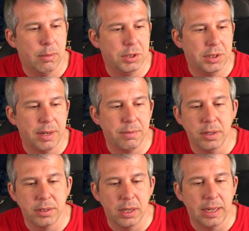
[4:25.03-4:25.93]
which is
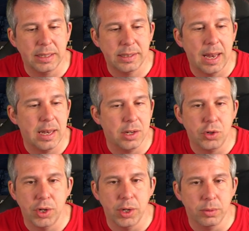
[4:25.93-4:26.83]
giving us
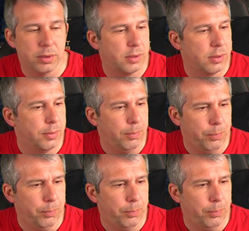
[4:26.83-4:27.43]
extended shields.